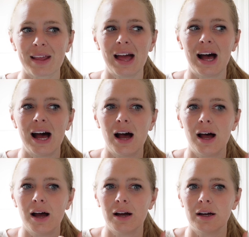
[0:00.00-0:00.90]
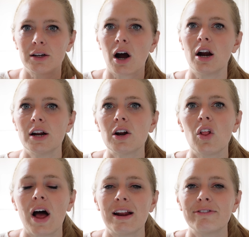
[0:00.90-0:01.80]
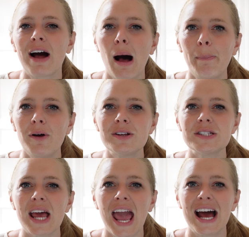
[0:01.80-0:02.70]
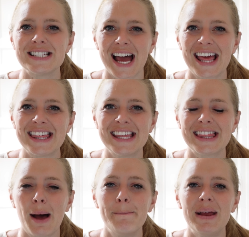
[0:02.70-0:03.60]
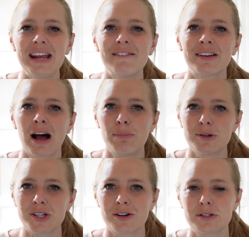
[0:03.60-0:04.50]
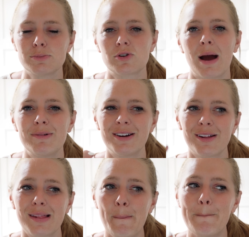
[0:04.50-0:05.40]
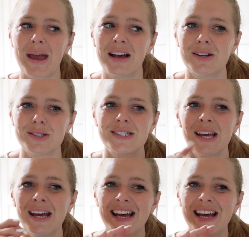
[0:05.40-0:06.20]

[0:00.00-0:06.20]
garnered a lot of couples, and I think that many of the couples are subscribed under the male's